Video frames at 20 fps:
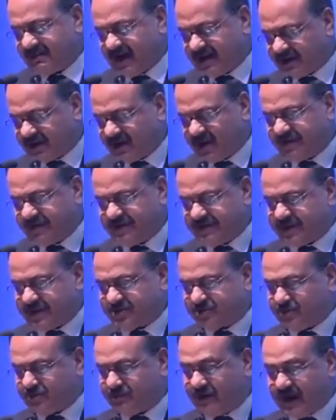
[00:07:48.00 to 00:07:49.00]
other
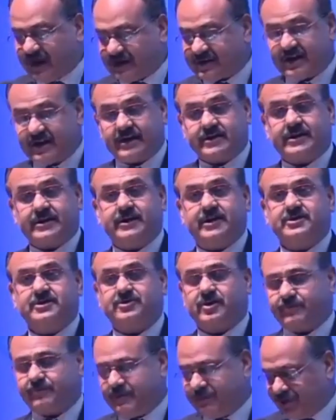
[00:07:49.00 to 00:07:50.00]
offices to mark
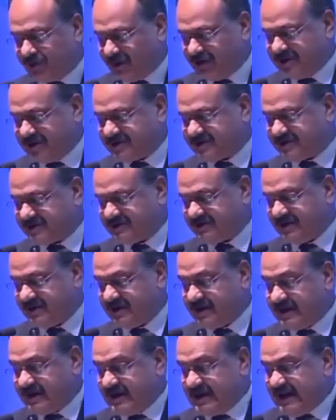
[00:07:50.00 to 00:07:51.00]
attendance of employees.
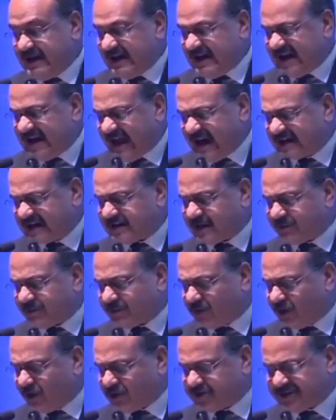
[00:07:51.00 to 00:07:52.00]
Lakhs
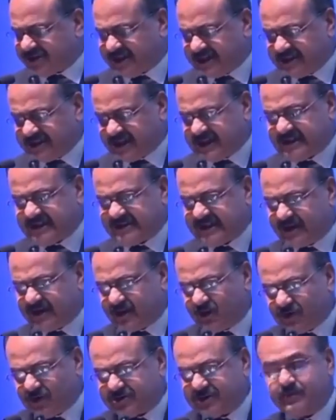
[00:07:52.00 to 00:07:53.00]
of ghost teachers
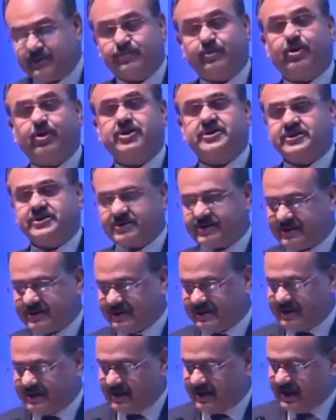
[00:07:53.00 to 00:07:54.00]
and ghost employees
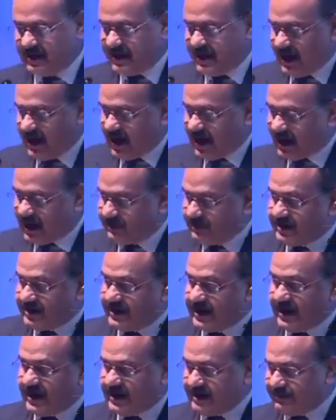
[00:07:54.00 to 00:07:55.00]
are
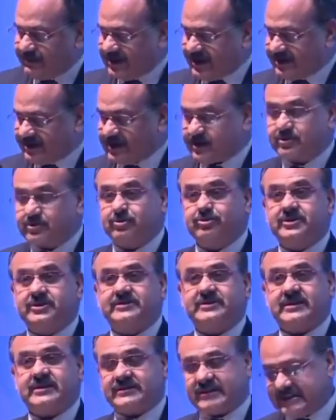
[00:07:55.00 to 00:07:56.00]
being eliminated through
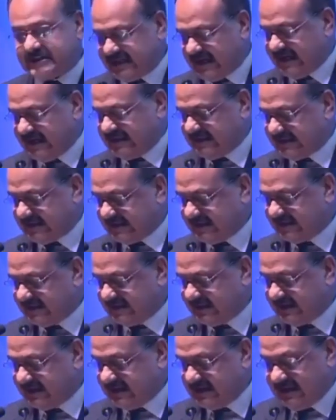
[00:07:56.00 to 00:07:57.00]
this exercise.
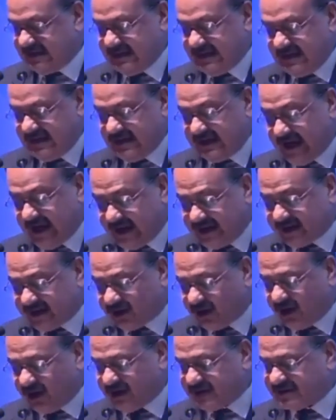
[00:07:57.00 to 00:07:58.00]
Land
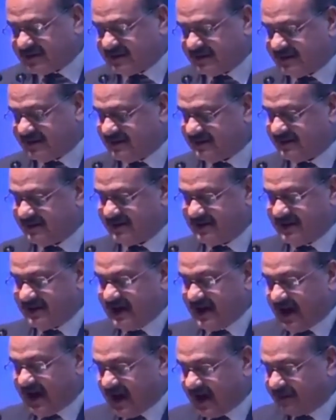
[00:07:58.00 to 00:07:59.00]
records
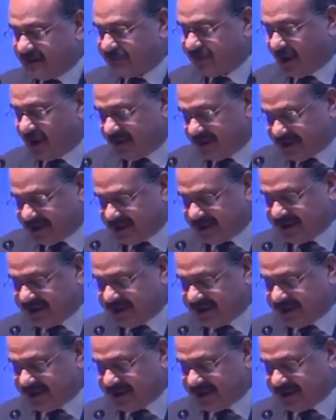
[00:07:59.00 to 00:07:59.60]
and property